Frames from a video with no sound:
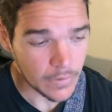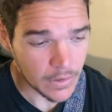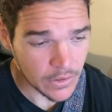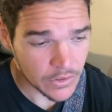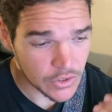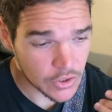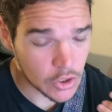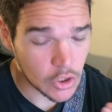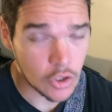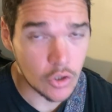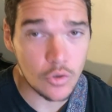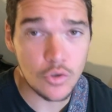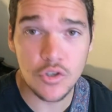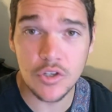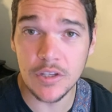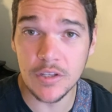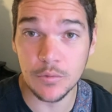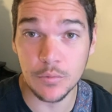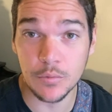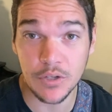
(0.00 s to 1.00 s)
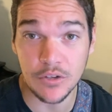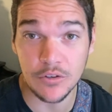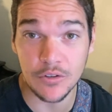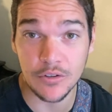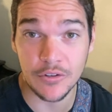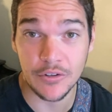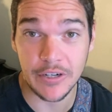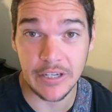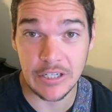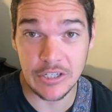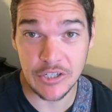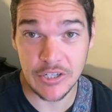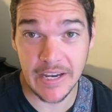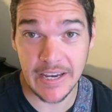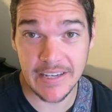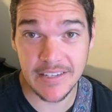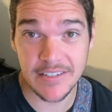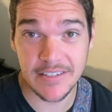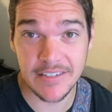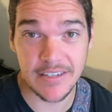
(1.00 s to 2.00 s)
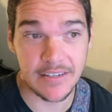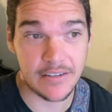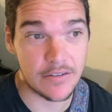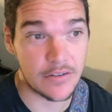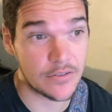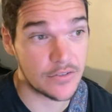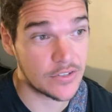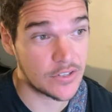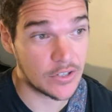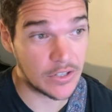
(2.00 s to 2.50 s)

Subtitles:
So usually when you're learning jazz standards,